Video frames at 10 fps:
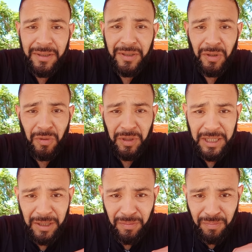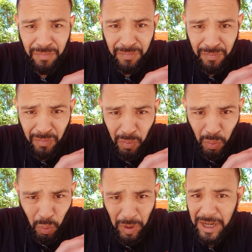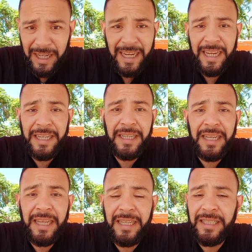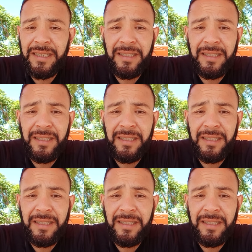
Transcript: So he went ahead and